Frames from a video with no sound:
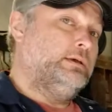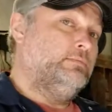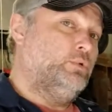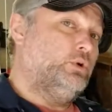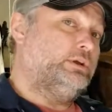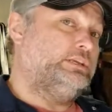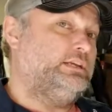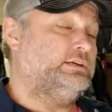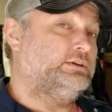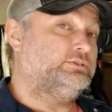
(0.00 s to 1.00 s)
more
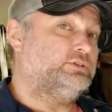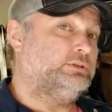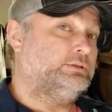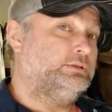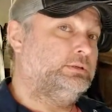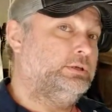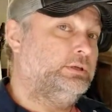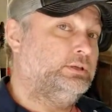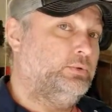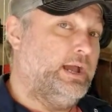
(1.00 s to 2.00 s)
gears,
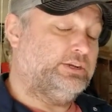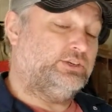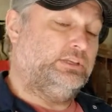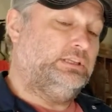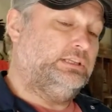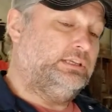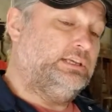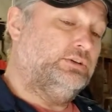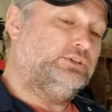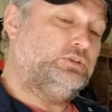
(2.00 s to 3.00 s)
the
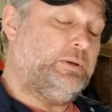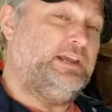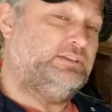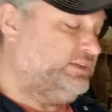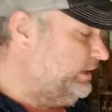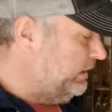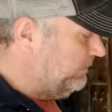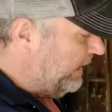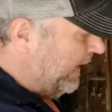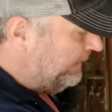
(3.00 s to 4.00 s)
gear
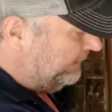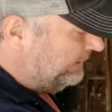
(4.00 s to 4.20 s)
spacing on the